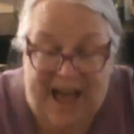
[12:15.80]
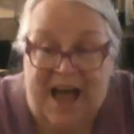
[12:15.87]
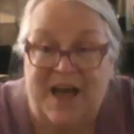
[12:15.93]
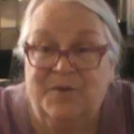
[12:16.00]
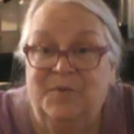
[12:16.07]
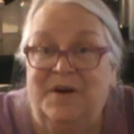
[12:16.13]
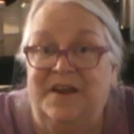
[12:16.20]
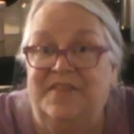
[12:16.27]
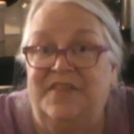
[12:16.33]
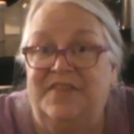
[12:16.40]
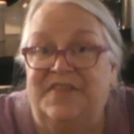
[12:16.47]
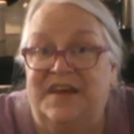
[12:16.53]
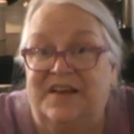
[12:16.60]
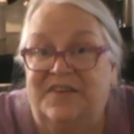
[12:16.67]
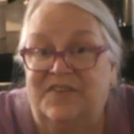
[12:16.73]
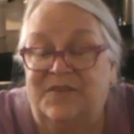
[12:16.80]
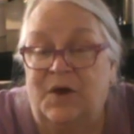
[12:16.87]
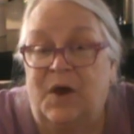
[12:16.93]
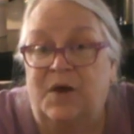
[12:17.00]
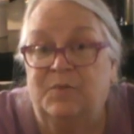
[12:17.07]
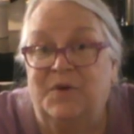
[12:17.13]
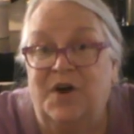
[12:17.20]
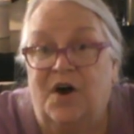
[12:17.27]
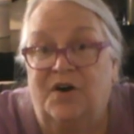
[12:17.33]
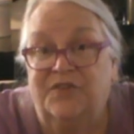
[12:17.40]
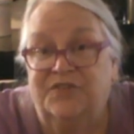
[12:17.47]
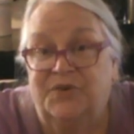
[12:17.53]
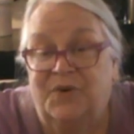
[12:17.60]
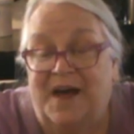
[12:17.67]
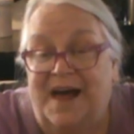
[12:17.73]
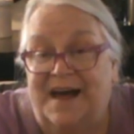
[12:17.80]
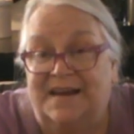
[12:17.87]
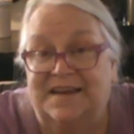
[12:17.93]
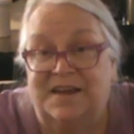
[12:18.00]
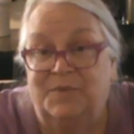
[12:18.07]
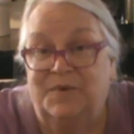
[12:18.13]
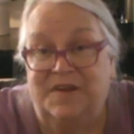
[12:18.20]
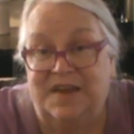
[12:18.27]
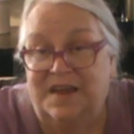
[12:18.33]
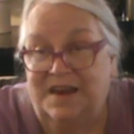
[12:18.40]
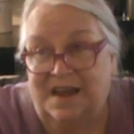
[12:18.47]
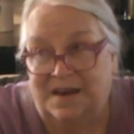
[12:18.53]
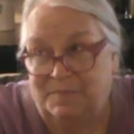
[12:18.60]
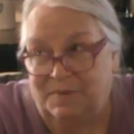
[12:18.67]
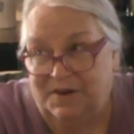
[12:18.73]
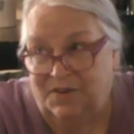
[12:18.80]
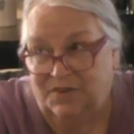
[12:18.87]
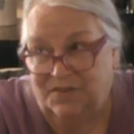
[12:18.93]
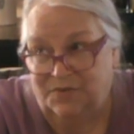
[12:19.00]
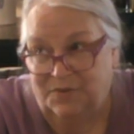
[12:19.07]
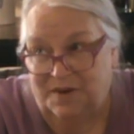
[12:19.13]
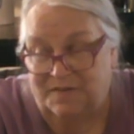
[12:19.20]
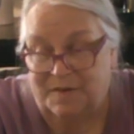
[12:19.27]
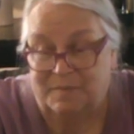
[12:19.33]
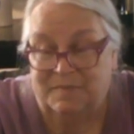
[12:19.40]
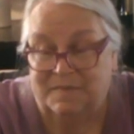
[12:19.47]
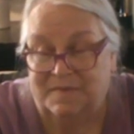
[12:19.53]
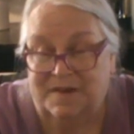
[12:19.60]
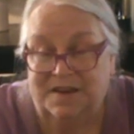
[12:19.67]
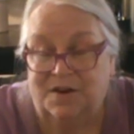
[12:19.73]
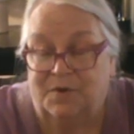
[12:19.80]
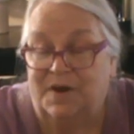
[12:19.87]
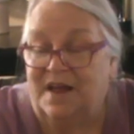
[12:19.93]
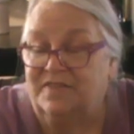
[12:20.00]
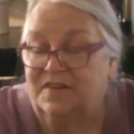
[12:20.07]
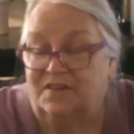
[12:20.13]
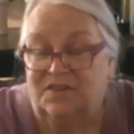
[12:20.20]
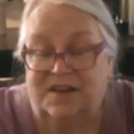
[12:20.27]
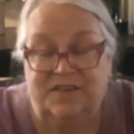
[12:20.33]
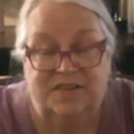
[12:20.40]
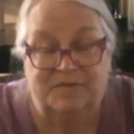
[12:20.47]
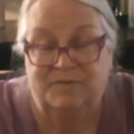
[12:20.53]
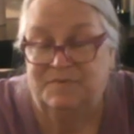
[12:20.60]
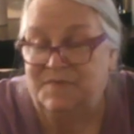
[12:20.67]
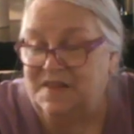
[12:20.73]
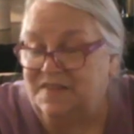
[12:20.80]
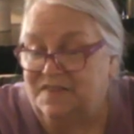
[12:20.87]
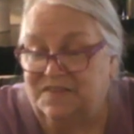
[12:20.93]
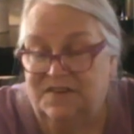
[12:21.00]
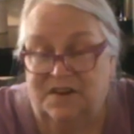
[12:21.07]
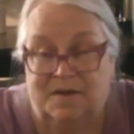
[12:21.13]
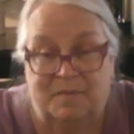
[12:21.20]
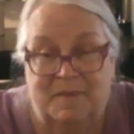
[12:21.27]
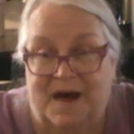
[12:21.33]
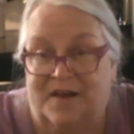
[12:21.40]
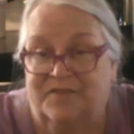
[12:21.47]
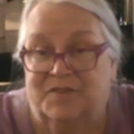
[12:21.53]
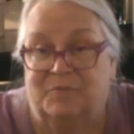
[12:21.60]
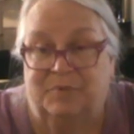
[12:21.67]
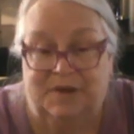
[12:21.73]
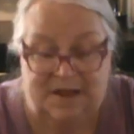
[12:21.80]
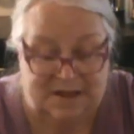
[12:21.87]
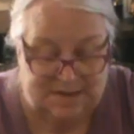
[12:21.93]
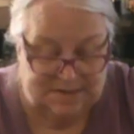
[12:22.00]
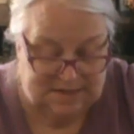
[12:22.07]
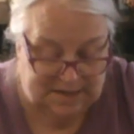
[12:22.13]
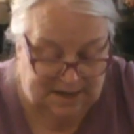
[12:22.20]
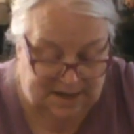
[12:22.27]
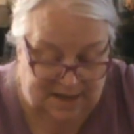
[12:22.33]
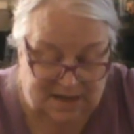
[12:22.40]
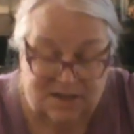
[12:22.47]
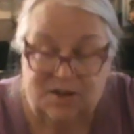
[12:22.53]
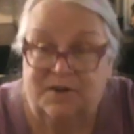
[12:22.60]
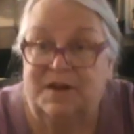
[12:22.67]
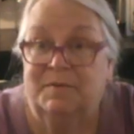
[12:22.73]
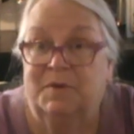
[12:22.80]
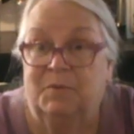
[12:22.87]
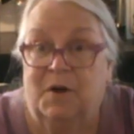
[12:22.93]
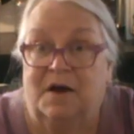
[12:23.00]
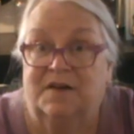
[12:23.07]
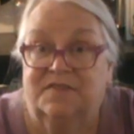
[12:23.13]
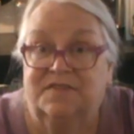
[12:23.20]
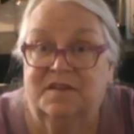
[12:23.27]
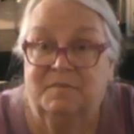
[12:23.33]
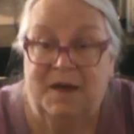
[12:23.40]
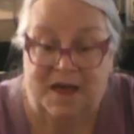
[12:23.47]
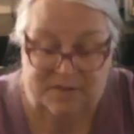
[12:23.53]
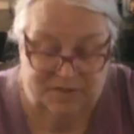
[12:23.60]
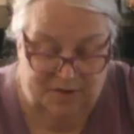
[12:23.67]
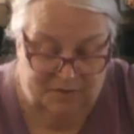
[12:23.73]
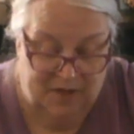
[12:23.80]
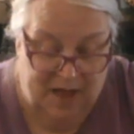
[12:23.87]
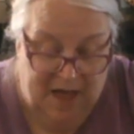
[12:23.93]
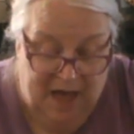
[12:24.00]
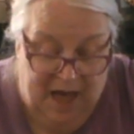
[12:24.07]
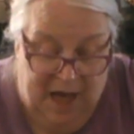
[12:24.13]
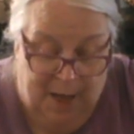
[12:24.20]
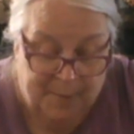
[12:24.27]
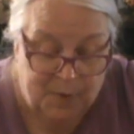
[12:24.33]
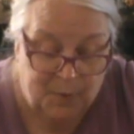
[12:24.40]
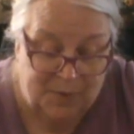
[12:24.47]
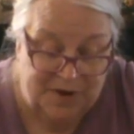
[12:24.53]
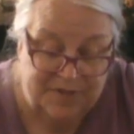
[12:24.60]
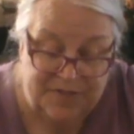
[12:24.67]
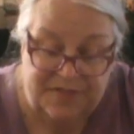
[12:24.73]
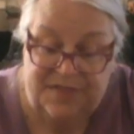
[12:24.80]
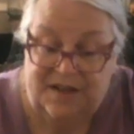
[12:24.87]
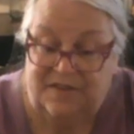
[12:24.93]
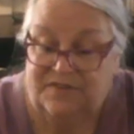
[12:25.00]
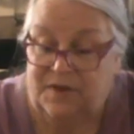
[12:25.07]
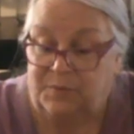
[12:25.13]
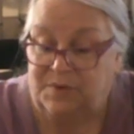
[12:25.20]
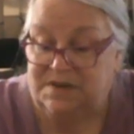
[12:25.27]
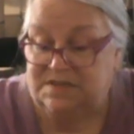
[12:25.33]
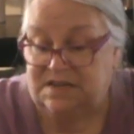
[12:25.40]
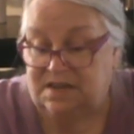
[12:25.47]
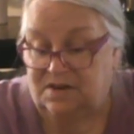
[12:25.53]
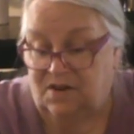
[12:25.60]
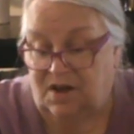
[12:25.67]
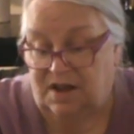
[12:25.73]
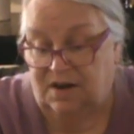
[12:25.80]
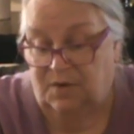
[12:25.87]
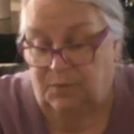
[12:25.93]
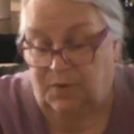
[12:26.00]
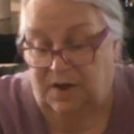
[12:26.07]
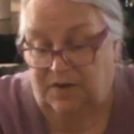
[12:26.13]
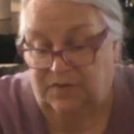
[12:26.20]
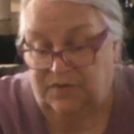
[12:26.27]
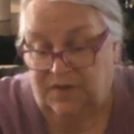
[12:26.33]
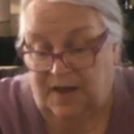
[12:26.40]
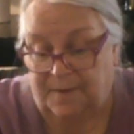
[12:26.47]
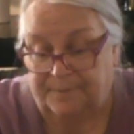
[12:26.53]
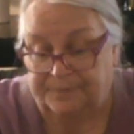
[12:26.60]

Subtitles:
And one of the things, and we also had it had been sort of it's still a massive plant. Don't get me wrong, it's still massive. But one of the things that we did on it was